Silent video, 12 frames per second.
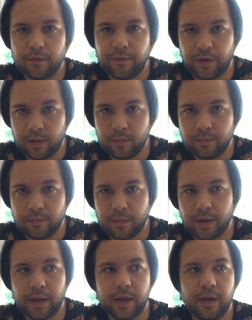film
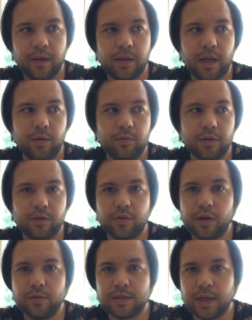and I will
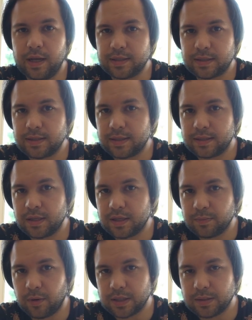try to stay as consistent
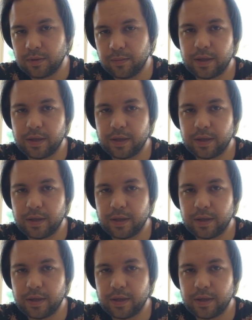as possible